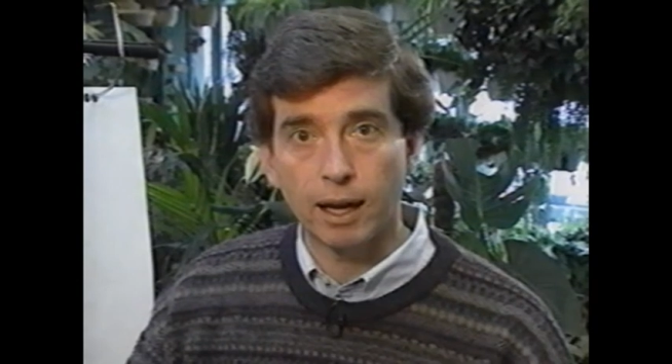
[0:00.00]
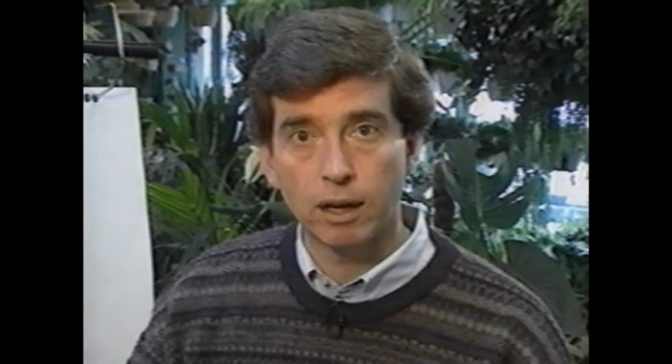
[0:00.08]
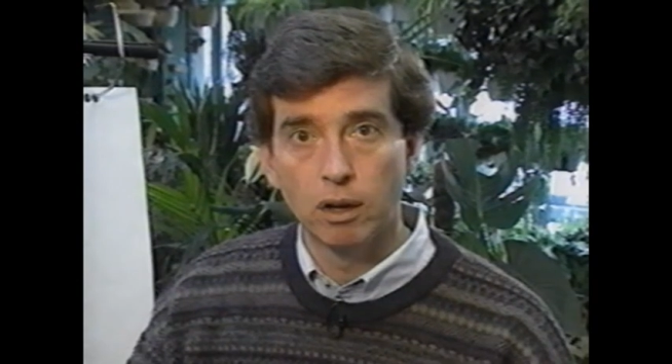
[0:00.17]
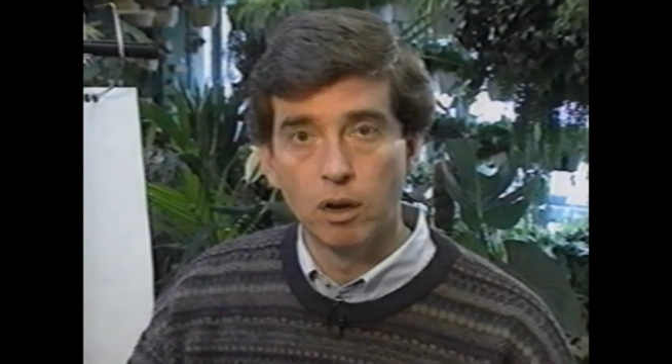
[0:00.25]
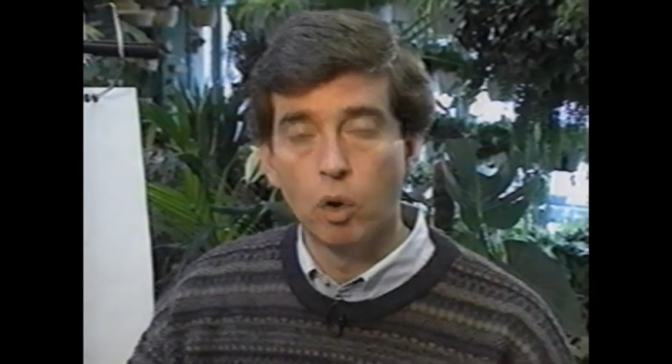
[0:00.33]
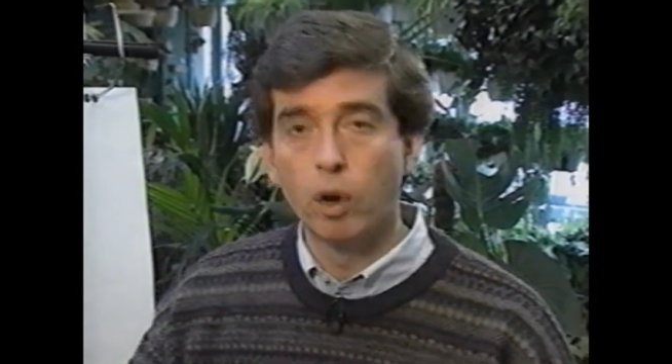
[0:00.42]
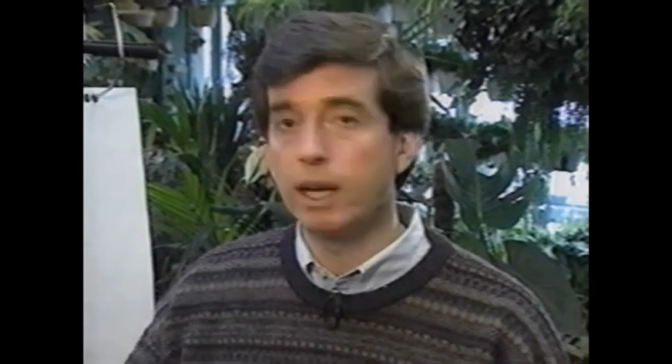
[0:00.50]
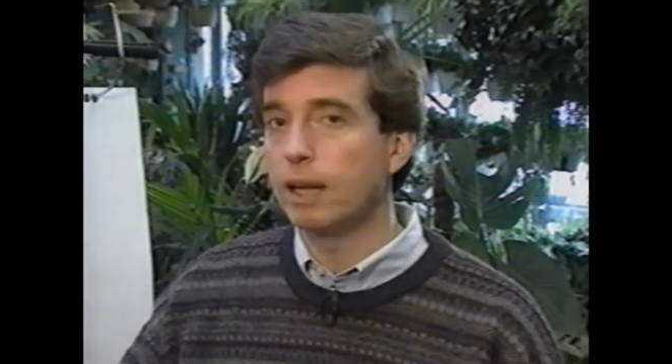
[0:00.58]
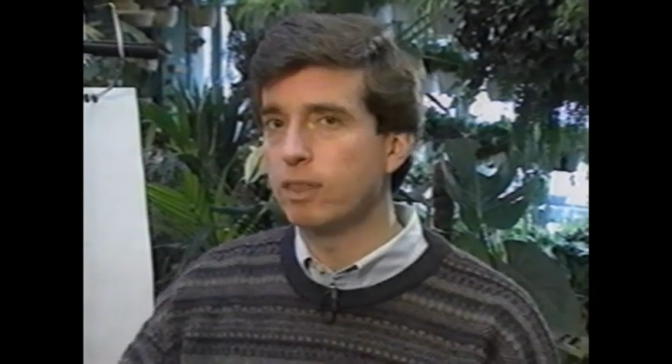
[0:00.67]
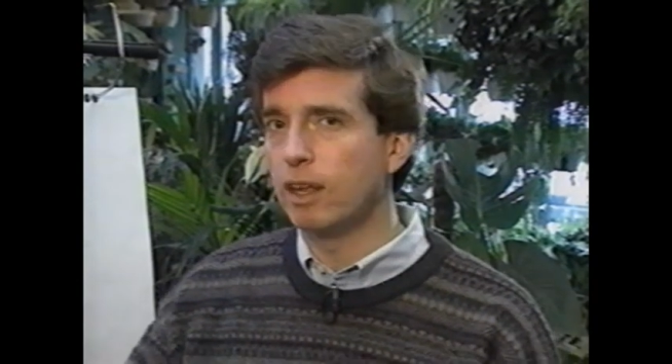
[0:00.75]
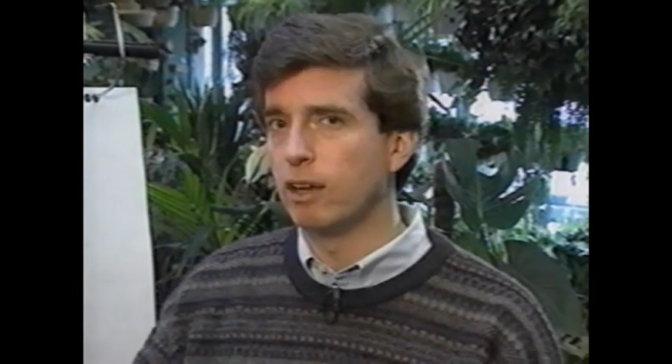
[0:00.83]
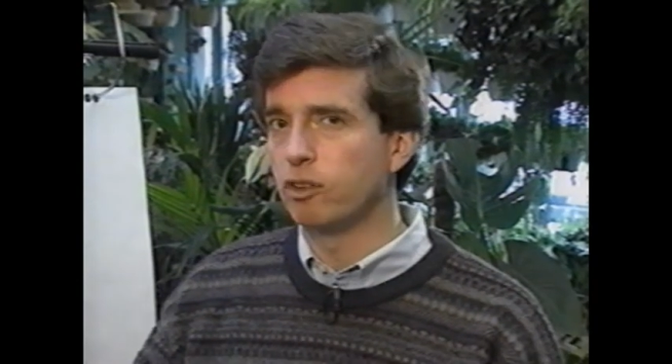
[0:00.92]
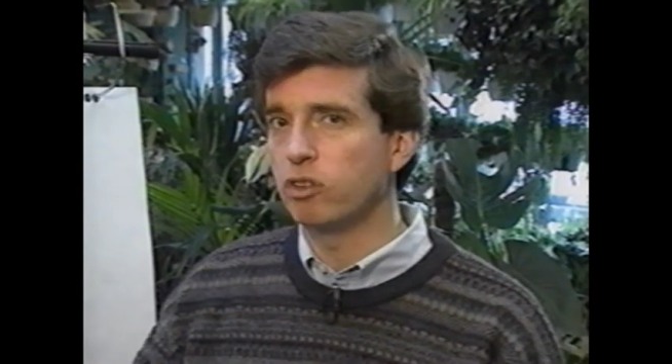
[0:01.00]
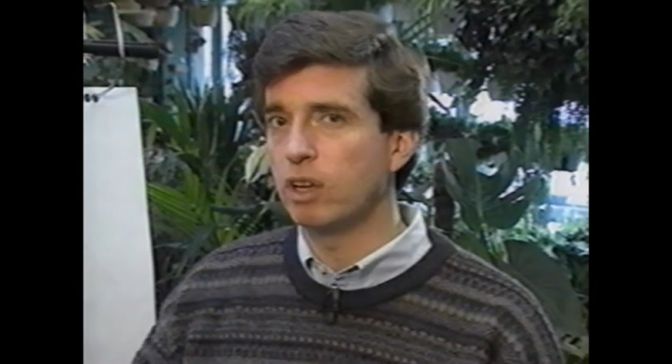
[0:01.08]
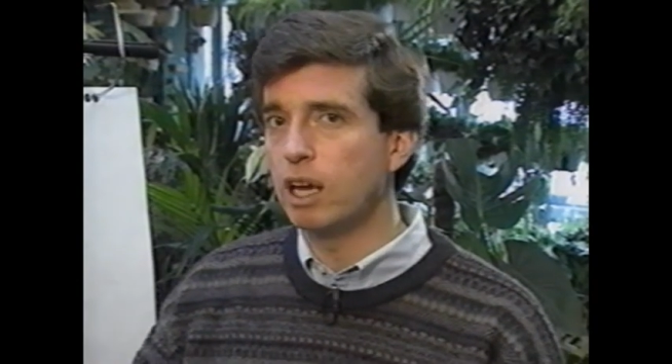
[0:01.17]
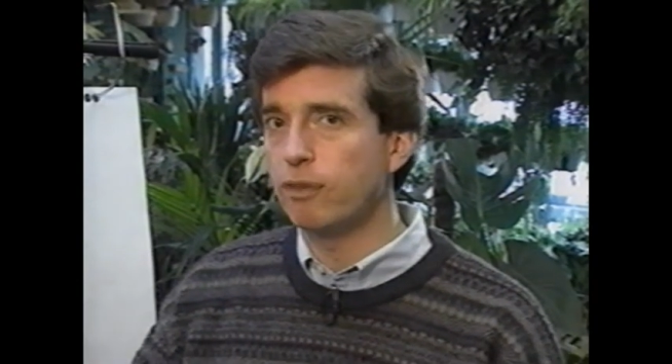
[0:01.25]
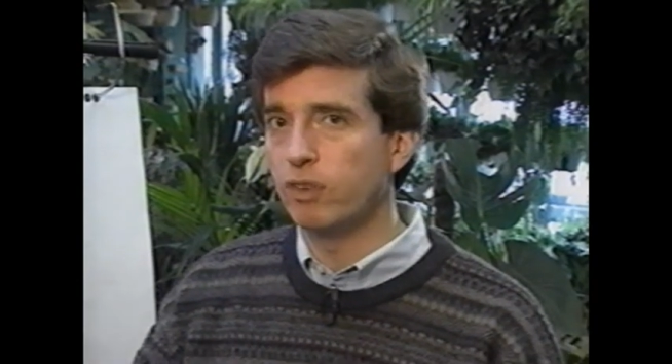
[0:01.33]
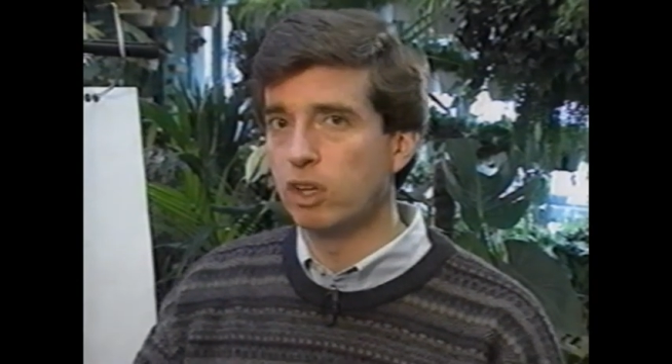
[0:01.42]
or get this, if
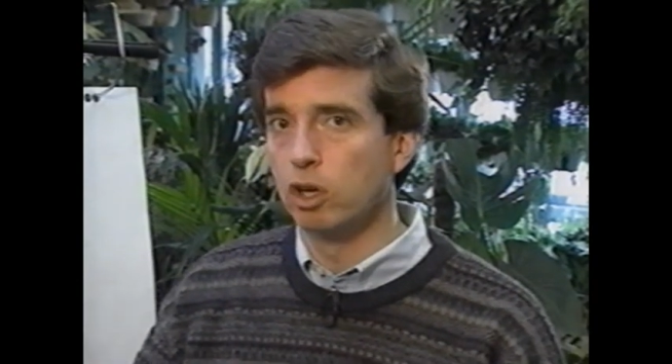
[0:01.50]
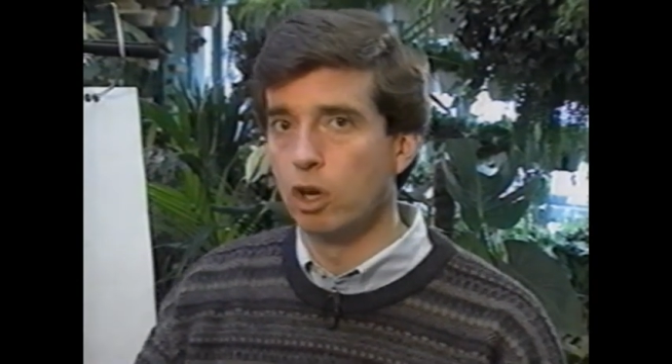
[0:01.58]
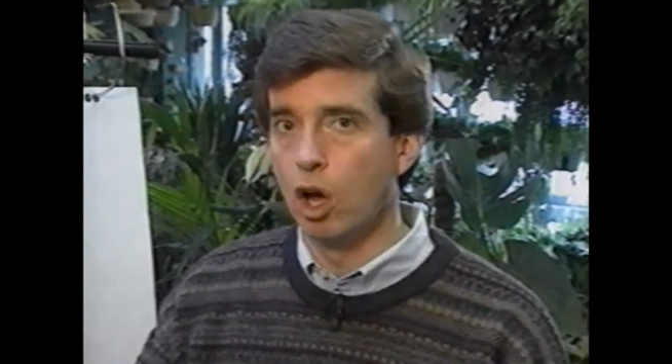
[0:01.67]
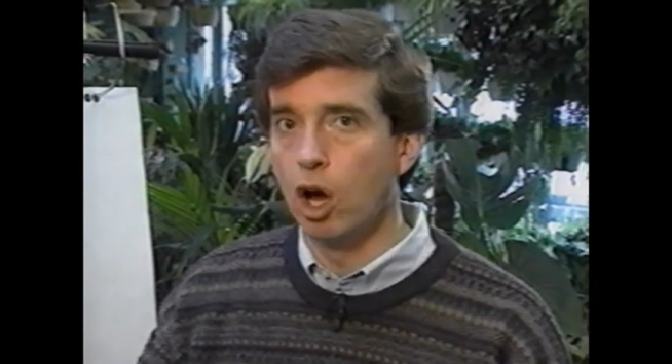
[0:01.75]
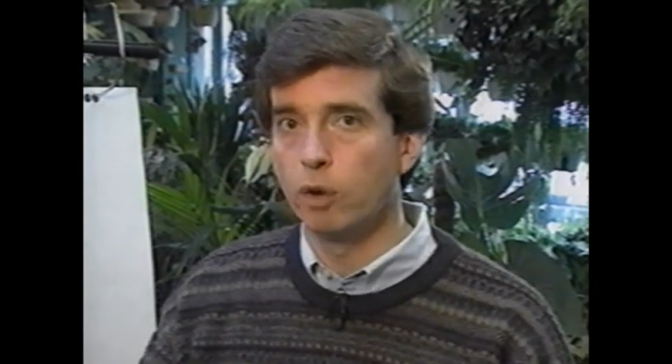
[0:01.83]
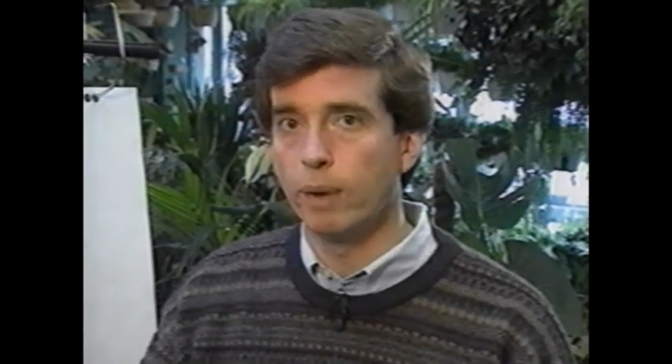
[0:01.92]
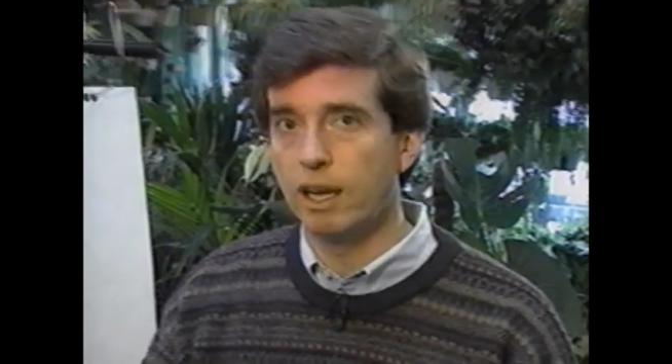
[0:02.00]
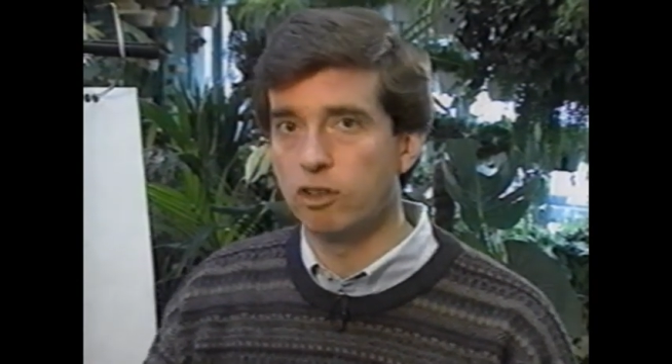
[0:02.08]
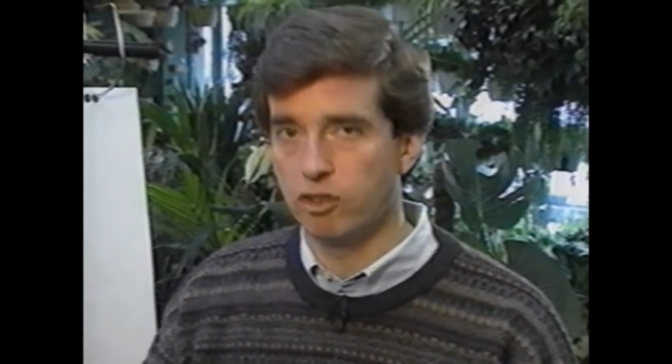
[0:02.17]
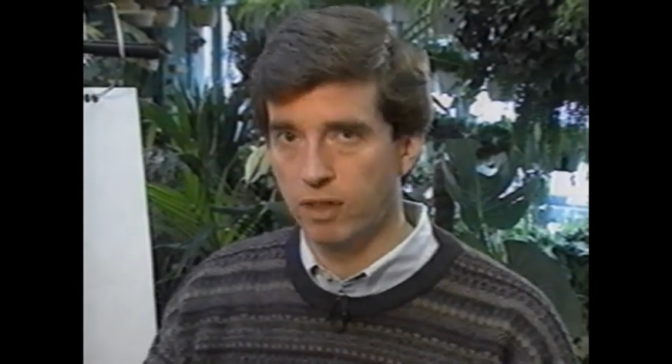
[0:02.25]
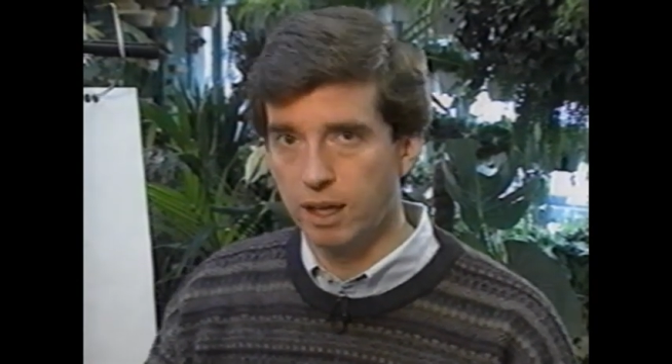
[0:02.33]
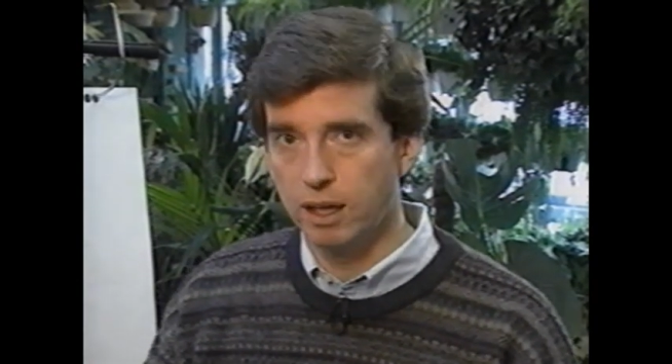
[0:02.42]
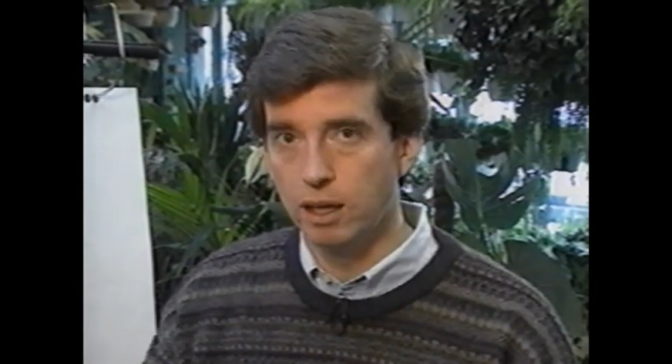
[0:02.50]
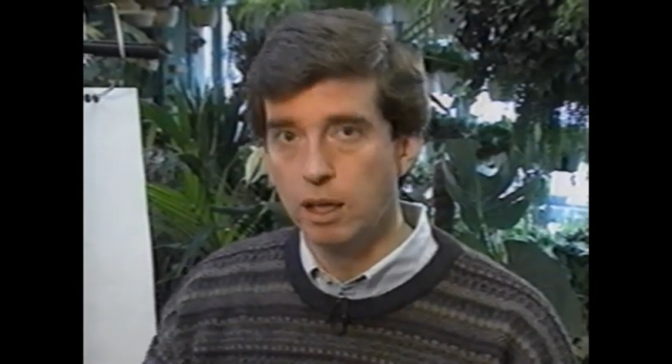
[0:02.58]
in your long range thinking